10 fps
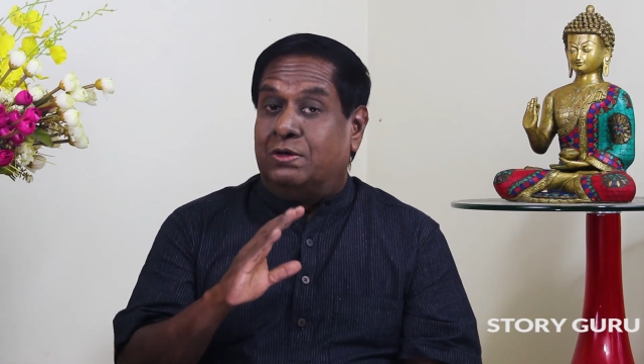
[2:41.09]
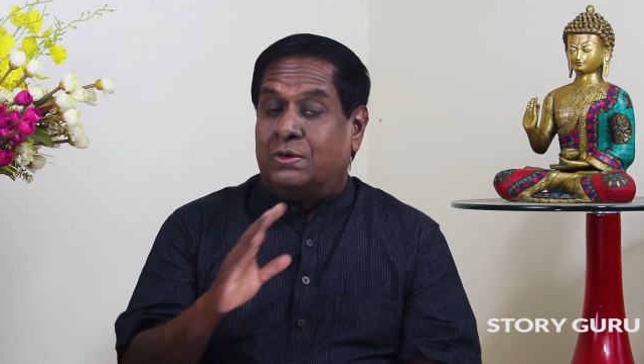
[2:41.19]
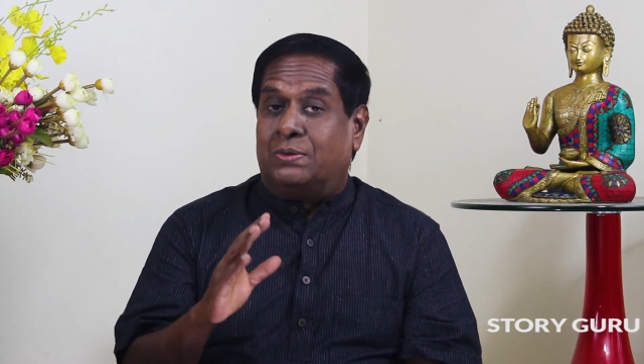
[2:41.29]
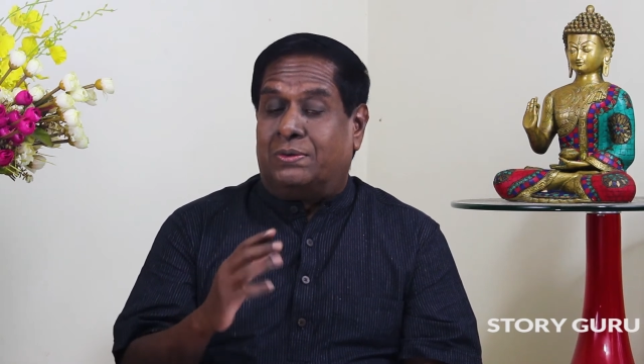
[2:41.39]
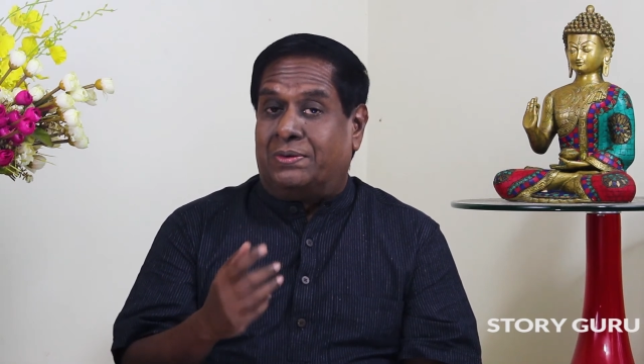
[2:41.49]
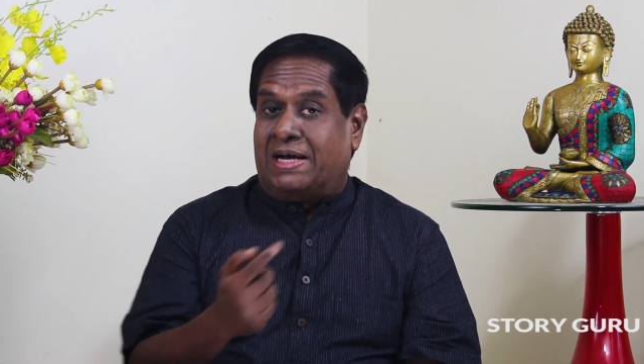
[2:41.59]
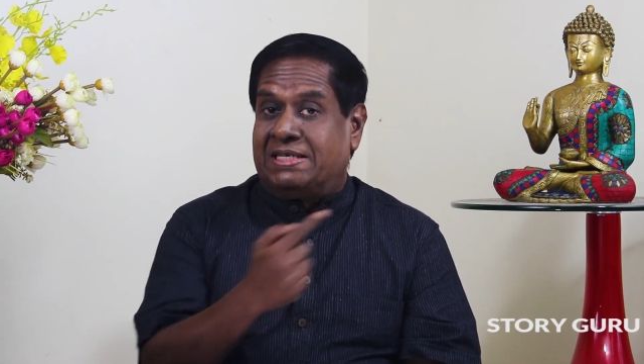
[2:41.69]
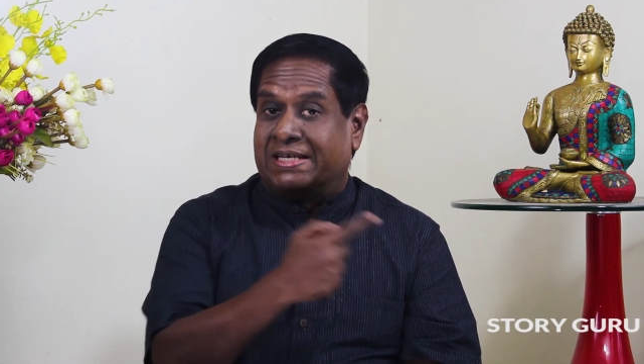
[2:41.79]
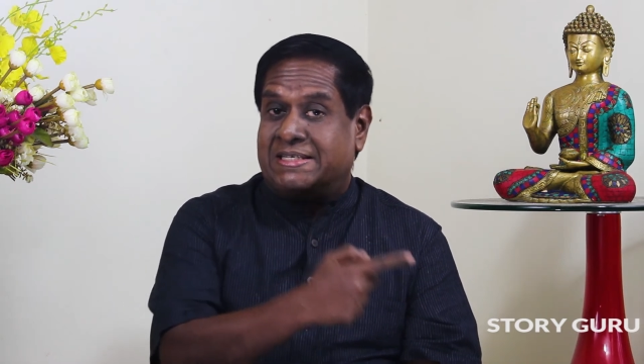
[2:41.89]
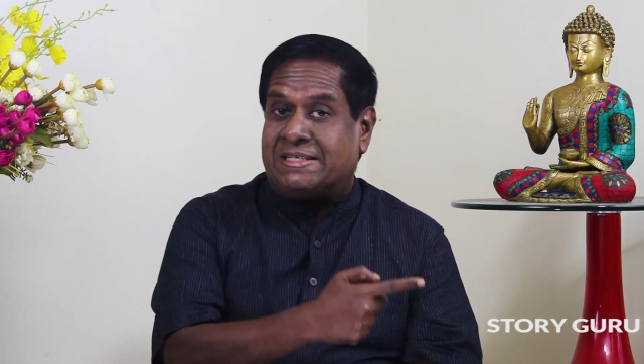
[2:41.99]
No,
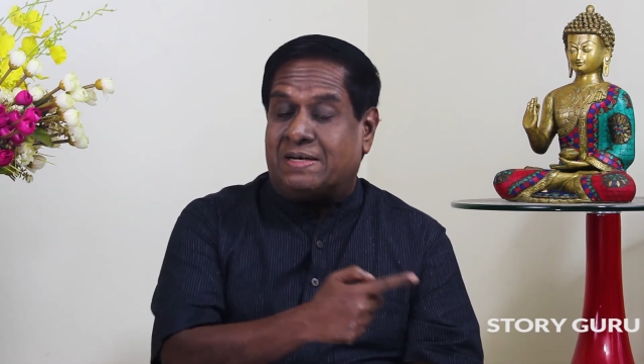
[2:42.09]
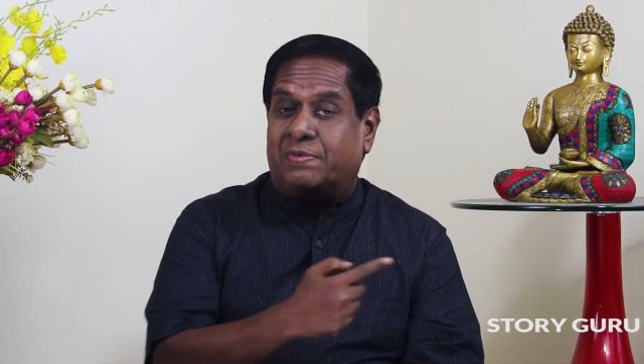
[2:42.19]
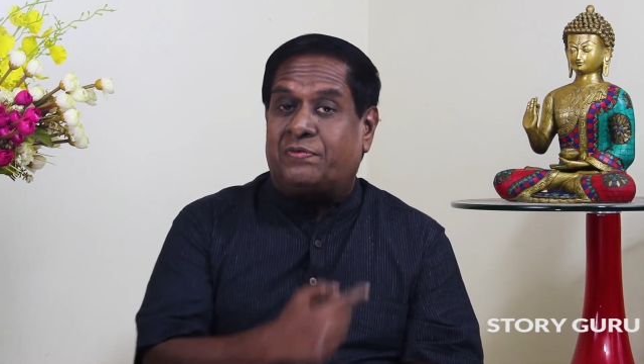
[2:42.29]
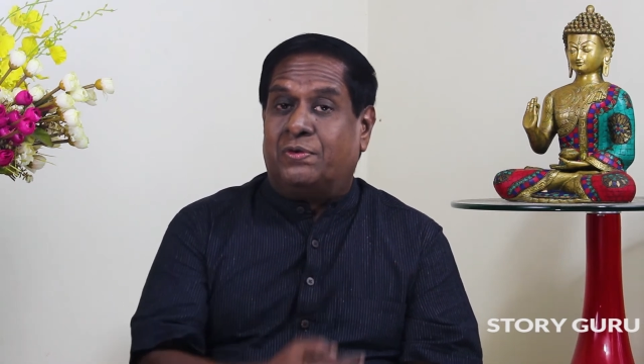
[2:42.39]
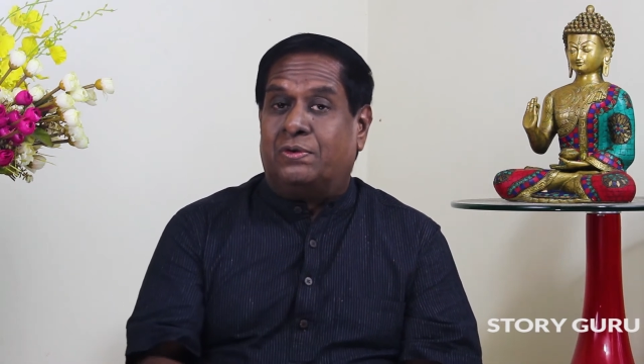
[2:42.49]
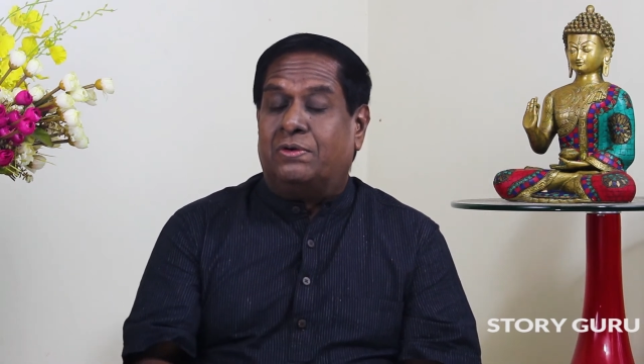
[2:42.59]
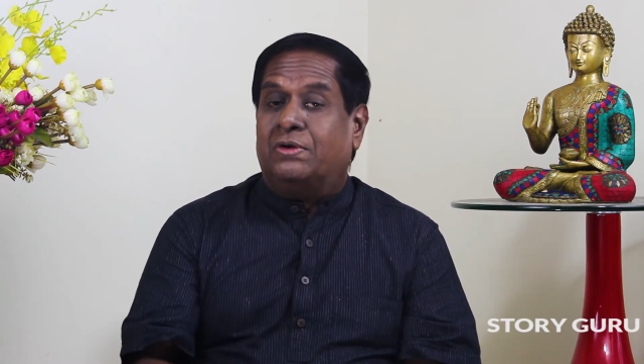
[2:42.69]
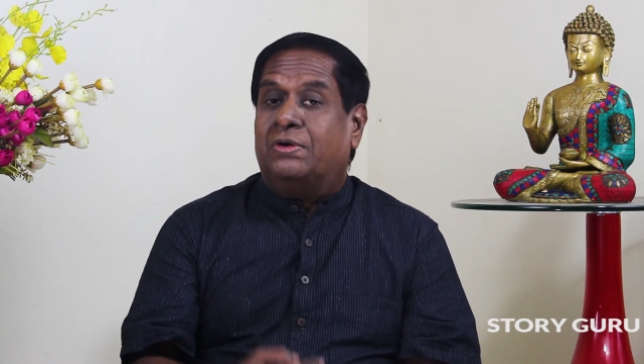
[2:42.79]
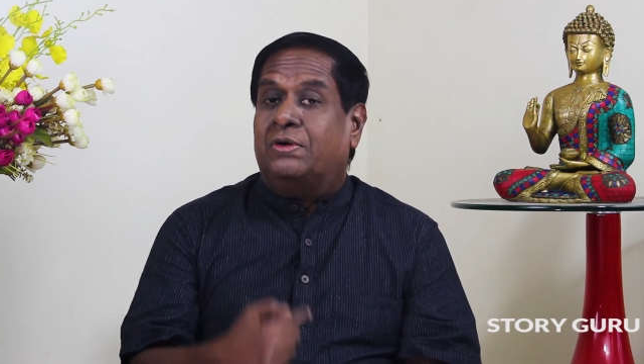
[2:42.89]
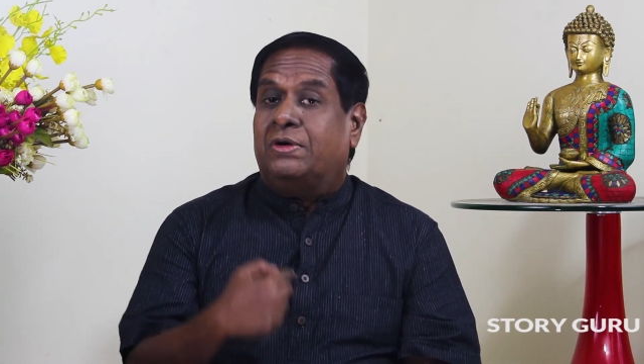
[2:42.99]
as I said before,
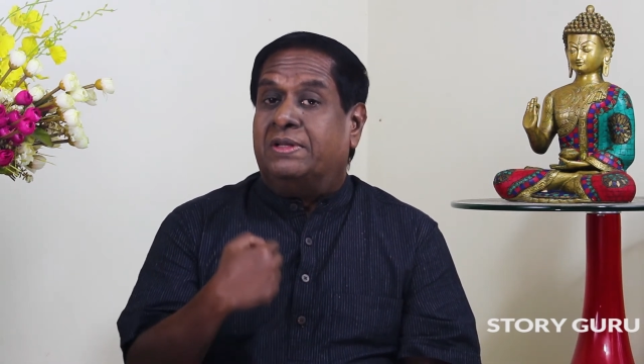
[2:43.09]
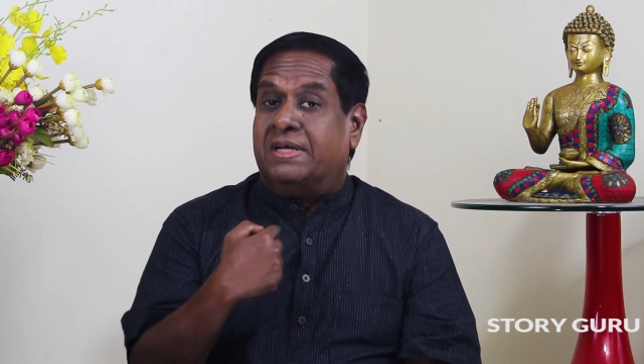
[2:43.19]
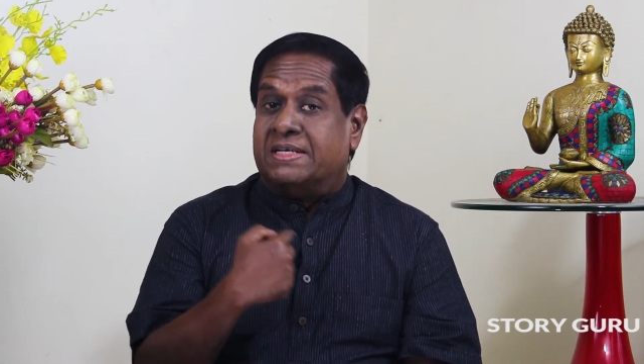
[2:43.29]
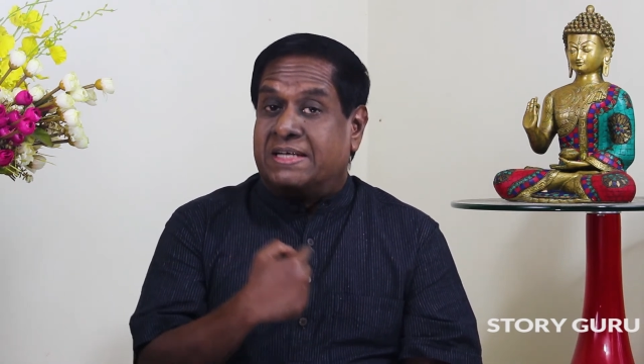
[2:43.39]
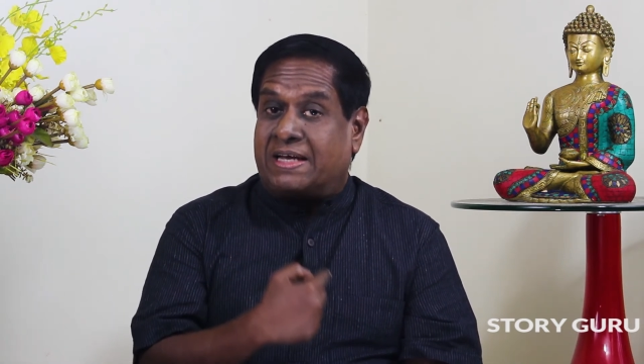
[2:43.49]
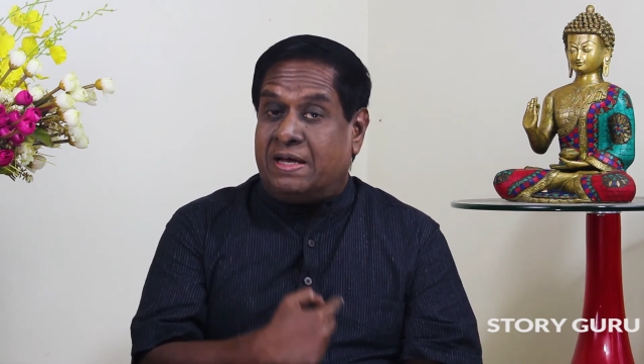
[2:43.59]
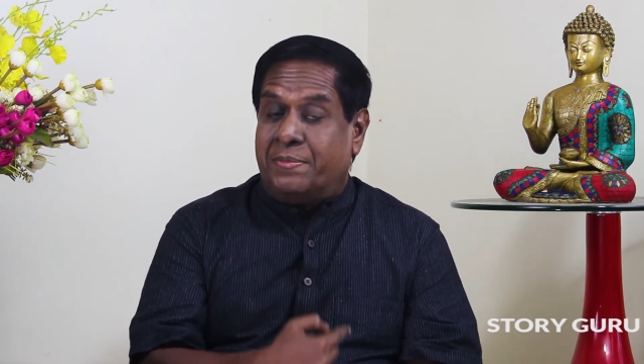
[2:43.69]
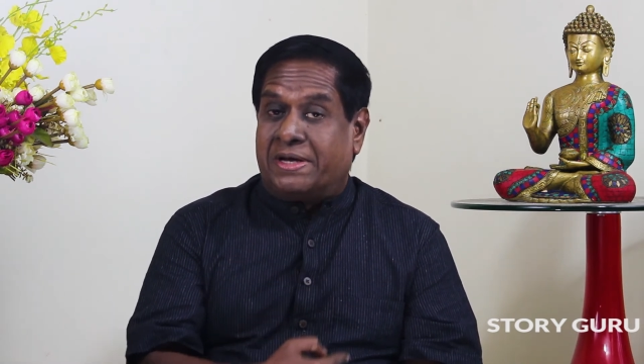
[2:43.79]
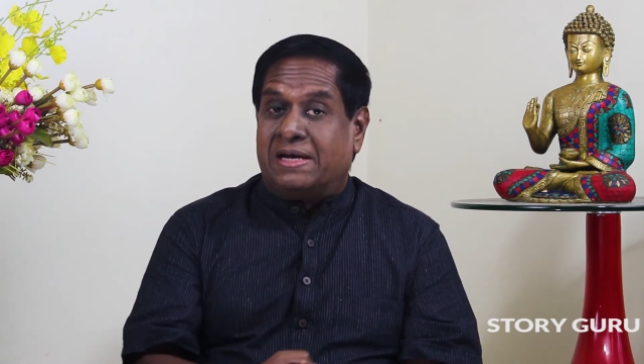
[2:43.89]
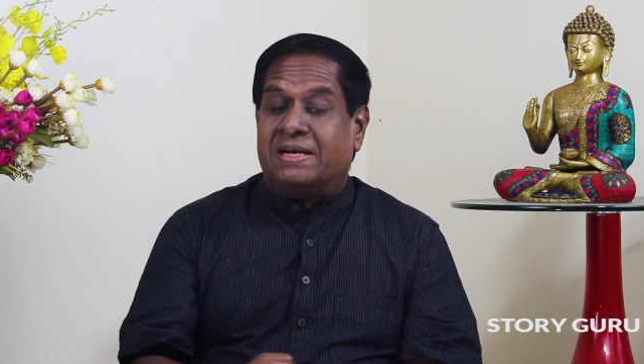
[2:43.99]
there is a
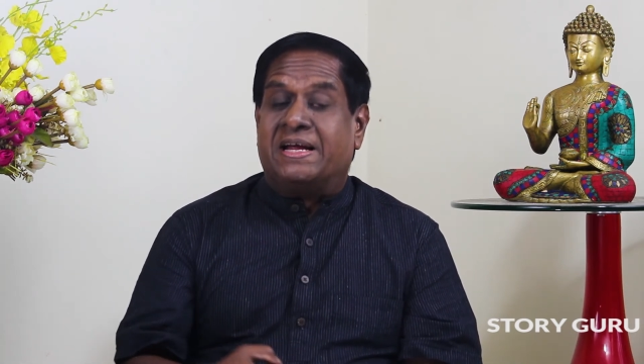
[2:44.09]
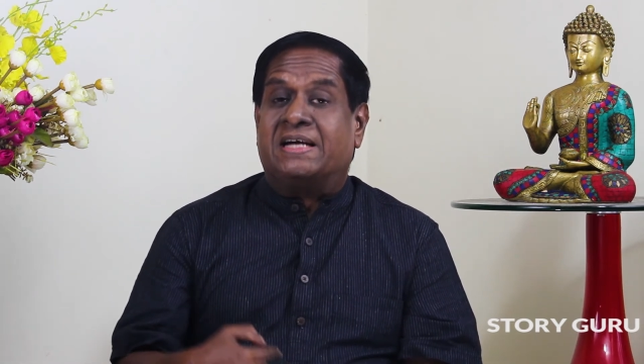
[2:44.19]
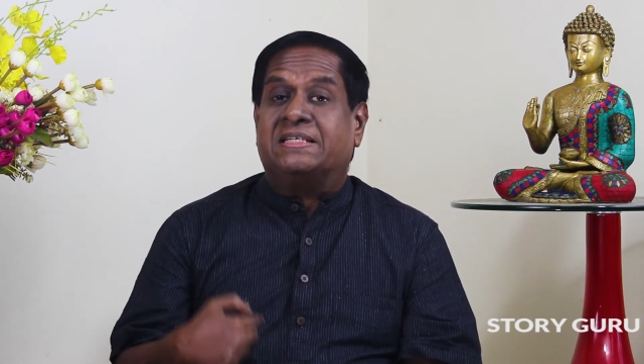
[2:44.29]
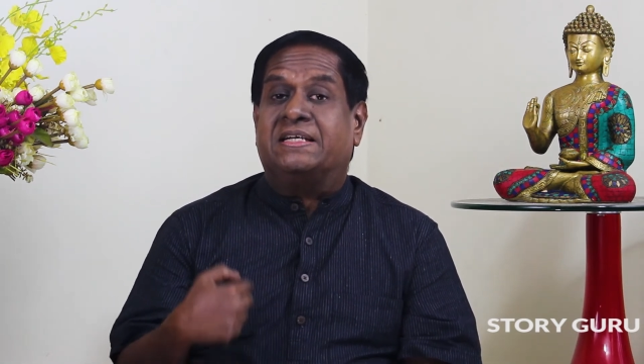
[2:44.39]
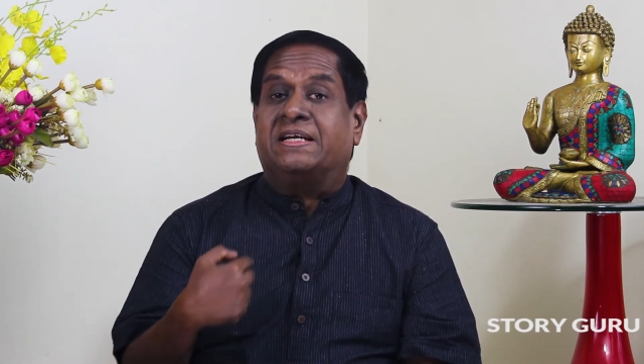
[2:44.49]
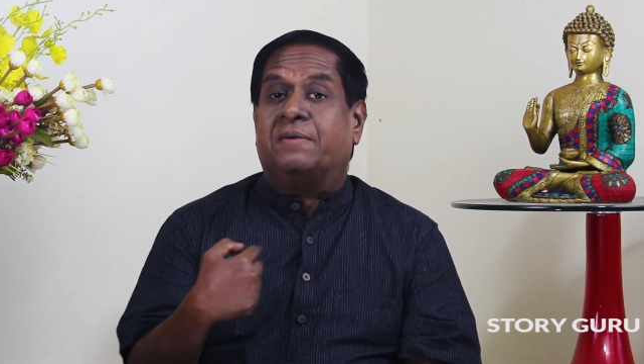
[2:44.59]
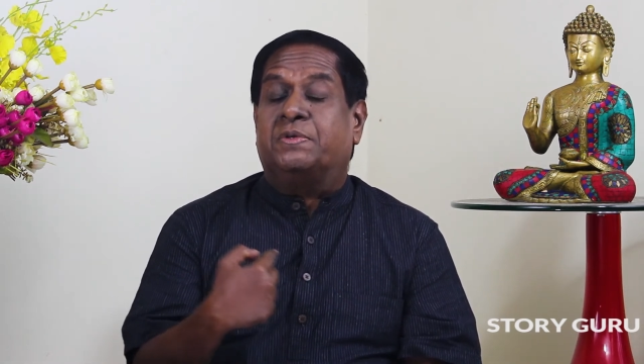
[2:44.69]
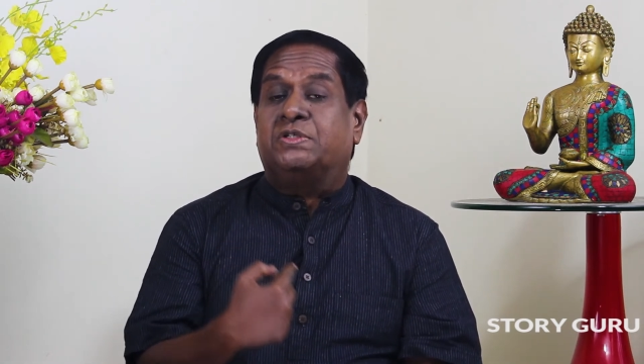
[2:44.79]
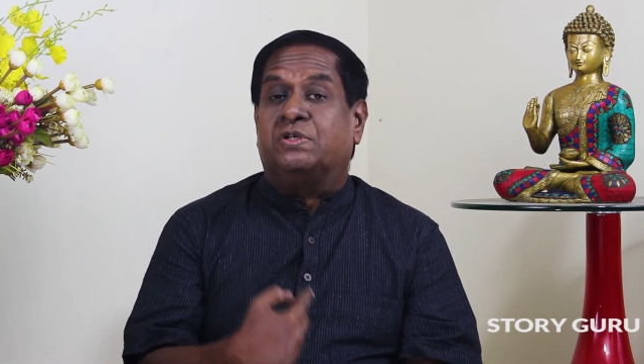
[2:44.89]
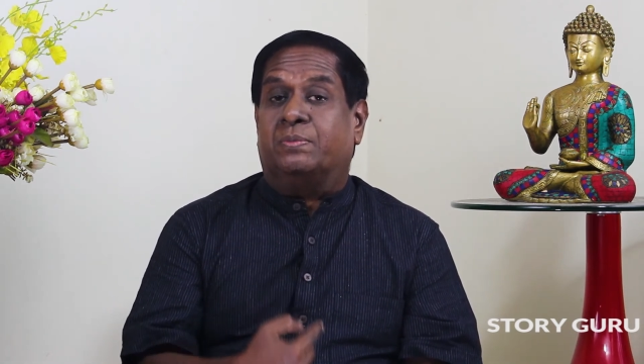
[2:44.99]
chemical reaction that
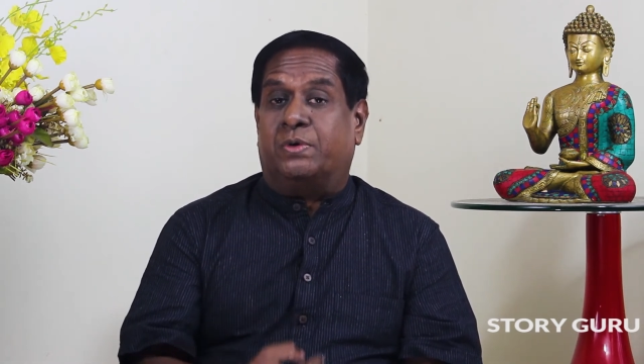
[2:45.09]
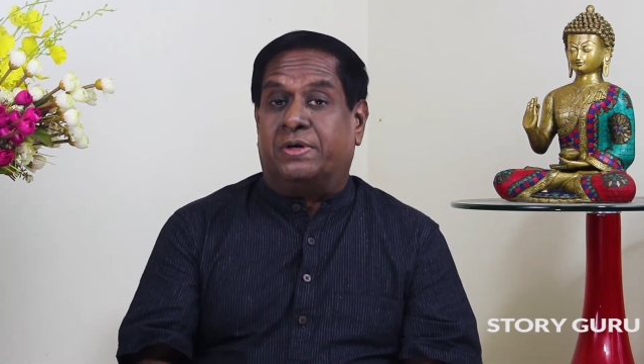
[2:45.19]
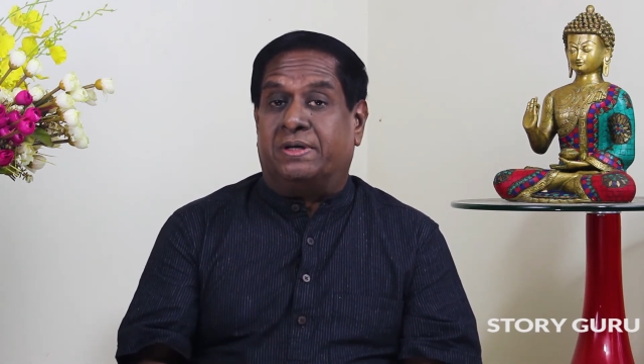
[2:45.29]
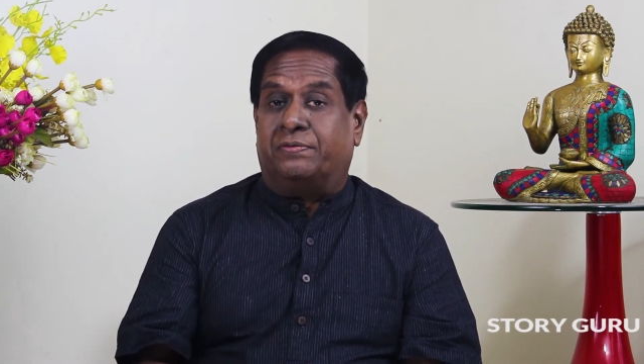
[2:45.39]
happens in your body.